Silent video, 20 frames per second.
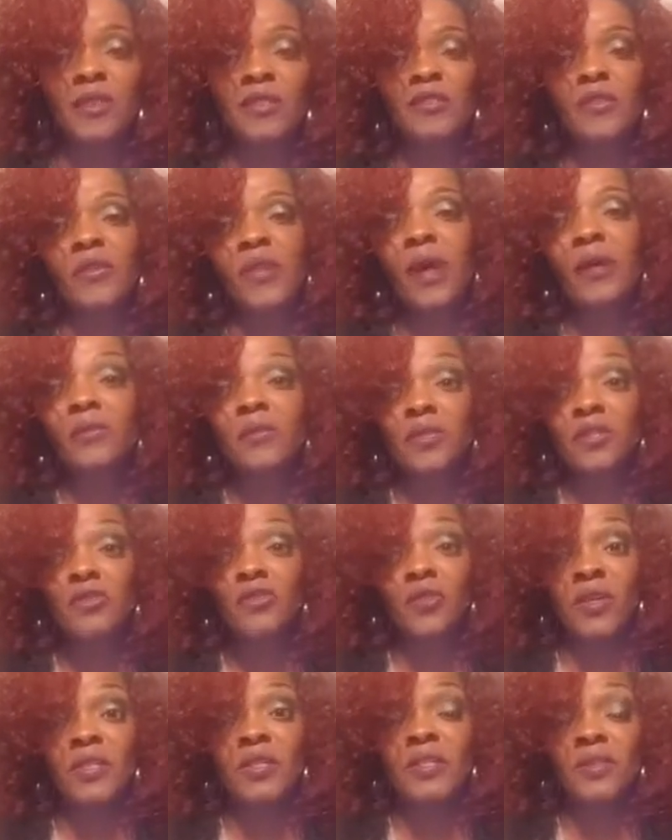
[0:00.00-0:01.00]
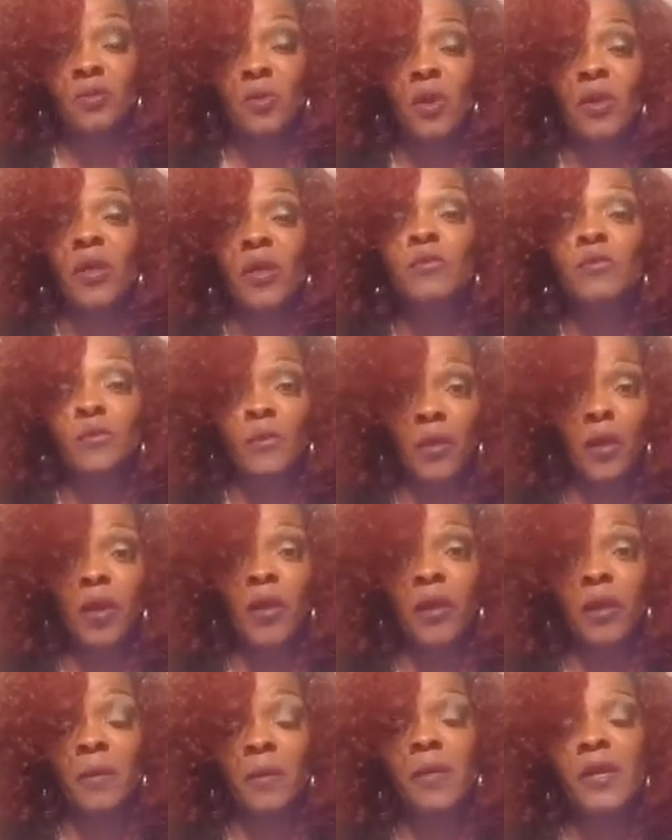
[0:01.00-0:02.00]
So that was addressed as well. That was brought
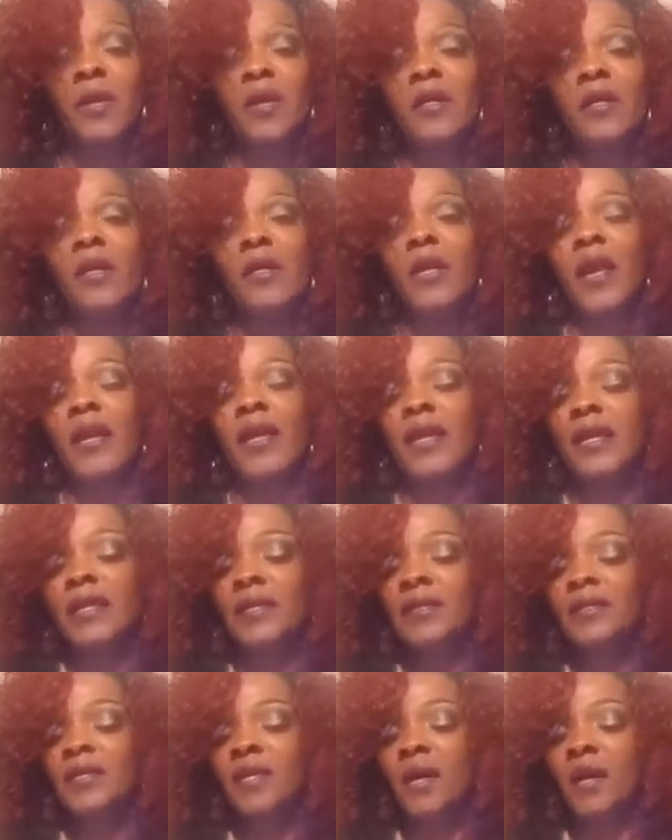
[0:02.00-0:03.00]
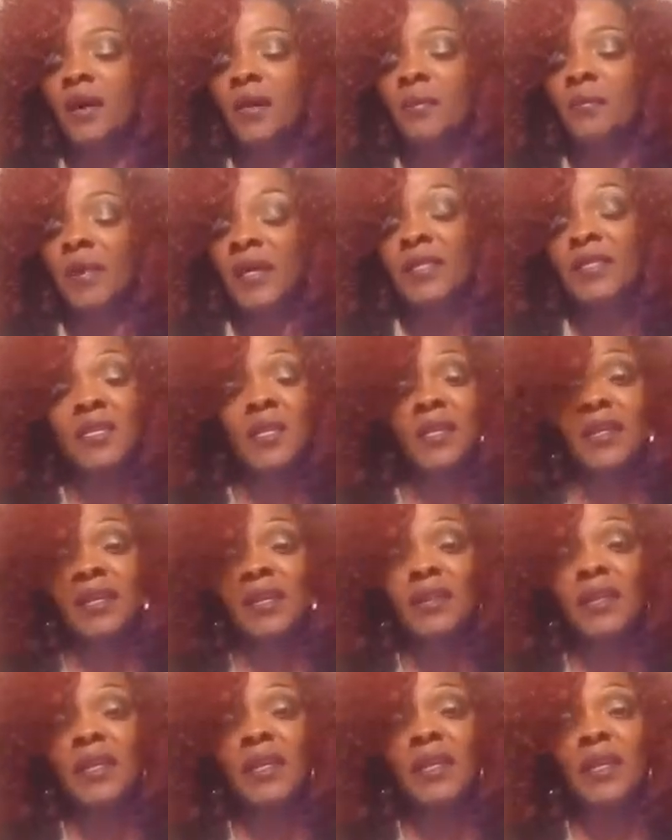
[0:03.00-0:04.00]
up. And basically,
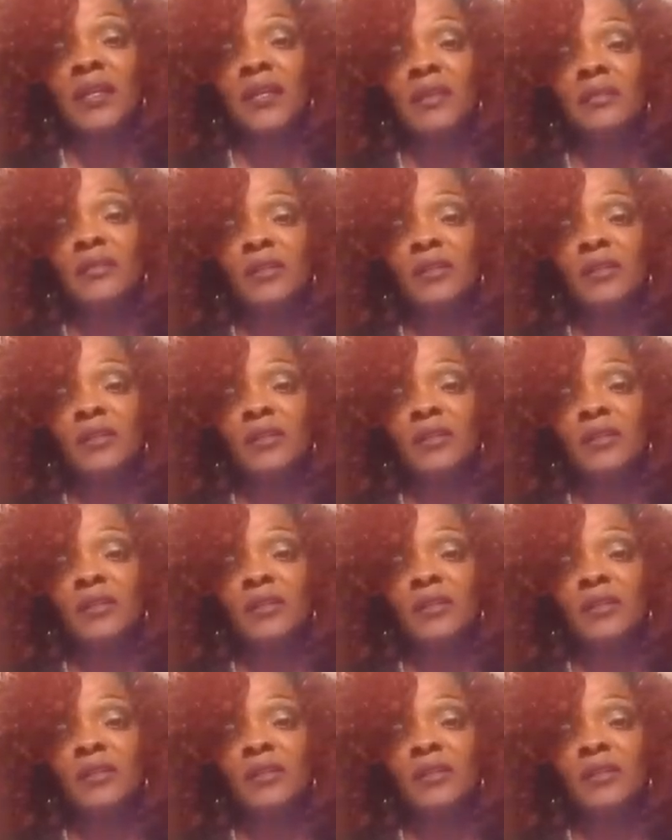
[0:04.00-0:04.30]
in the end,